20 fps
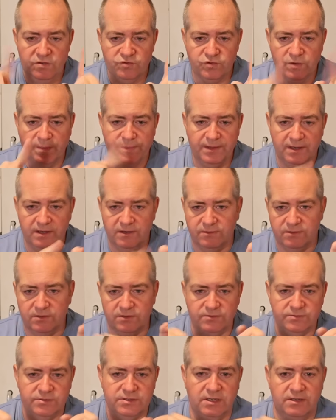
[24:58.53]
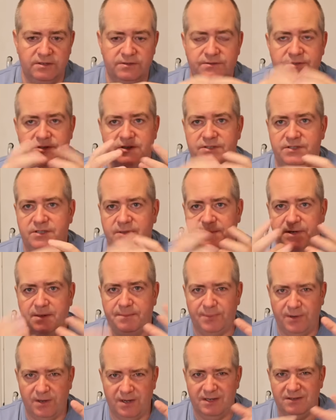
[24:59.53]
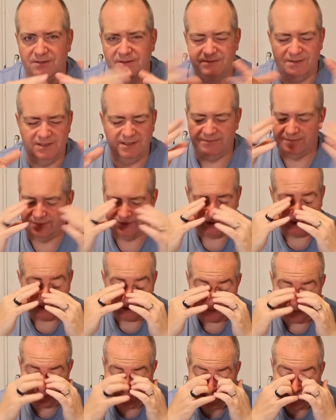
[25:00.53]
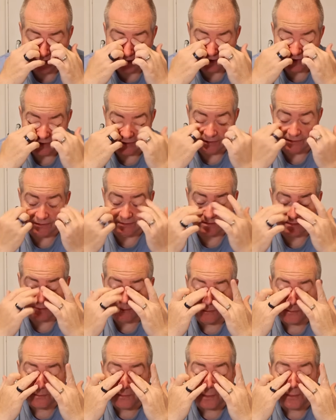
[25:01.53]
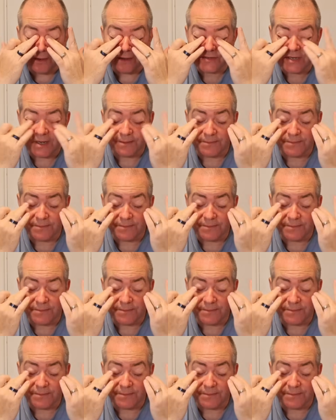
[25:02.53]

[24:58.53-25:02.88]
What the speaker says: dropping the little gallstones and some of the bile and everything into my wife's